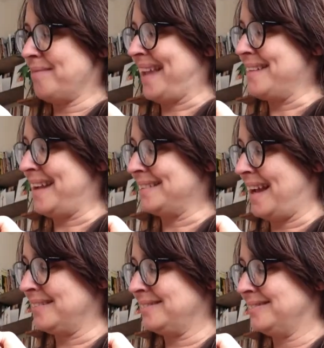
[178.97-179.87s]
I
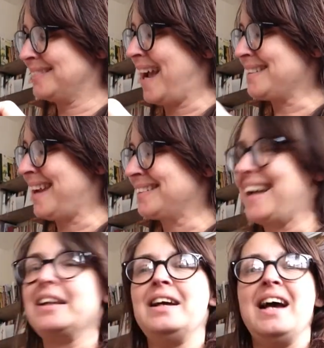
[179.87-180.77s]
don't know.
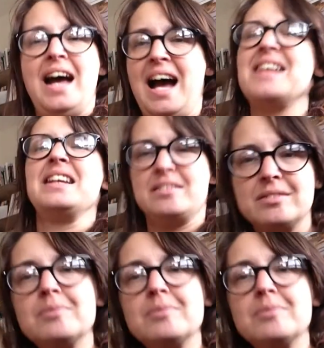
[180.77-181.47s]
And like